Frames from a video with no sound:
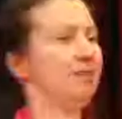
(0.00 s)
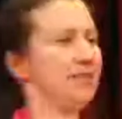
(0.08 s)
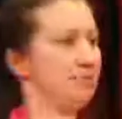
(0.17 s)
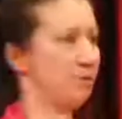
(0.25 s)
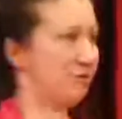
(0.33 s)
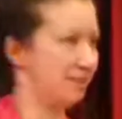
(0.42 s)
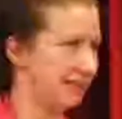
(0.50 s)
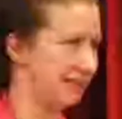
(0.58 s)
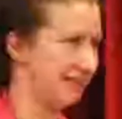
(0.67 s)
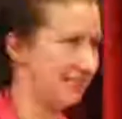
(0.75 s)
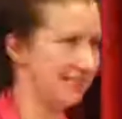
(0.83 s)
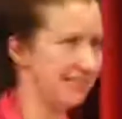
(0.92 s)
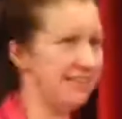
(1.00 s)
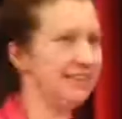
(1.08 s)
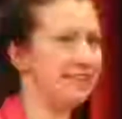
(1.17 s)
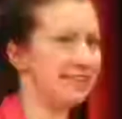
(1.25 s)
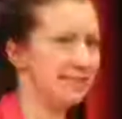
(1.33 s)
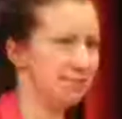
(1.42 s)
it's perfect that it's
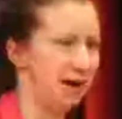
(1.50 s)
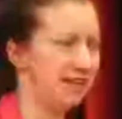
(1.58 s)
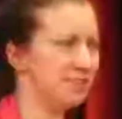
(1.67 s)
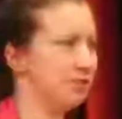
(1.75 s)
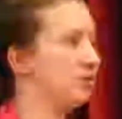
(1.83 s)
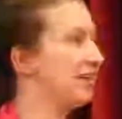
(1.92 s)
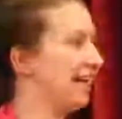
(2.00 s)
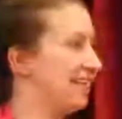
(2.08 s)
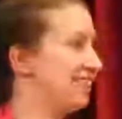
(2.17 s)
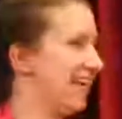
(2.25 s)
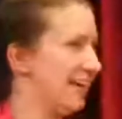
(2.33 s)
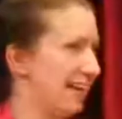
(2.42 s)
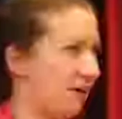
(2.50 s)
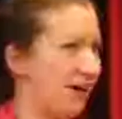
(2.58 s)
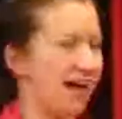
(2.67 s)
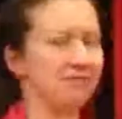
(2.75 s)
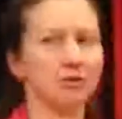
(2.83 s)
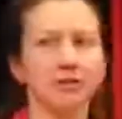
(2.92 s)
in this spot so you can check it out
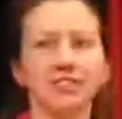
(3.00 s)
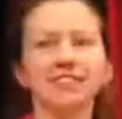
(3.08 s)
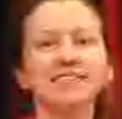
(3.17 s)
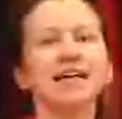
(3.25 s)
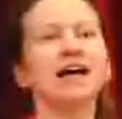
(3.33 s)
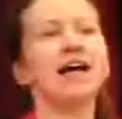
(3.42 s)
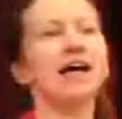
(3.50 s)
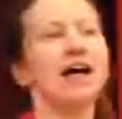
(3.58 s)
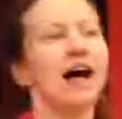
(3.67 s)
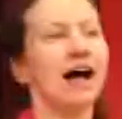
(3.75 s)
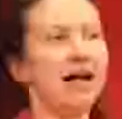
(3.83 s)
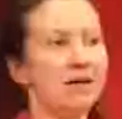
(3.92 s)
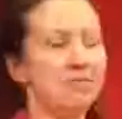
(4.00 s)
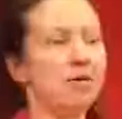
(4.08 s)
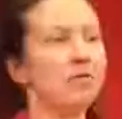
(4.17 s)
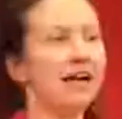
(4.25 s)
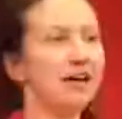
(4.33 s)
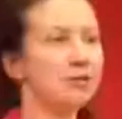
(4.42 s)
afterwards. Um,
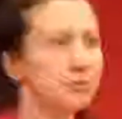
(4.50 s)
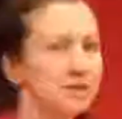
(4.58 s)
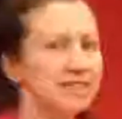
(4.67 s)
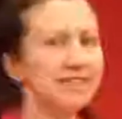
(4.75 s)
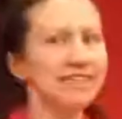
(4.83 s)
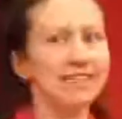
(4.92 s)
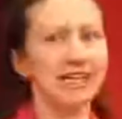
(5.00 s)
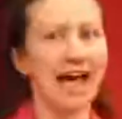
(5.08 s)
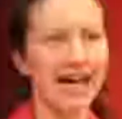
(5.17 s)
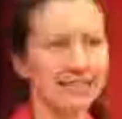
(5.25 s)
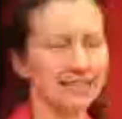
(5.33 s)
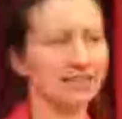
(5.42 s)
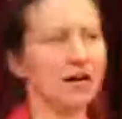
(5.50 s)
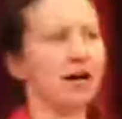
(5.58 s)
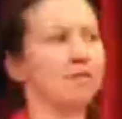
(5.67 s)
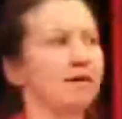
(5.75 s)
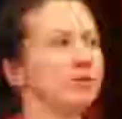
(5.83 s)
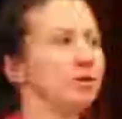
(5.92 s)
when I was originally asked to
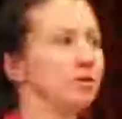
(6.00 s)
talk about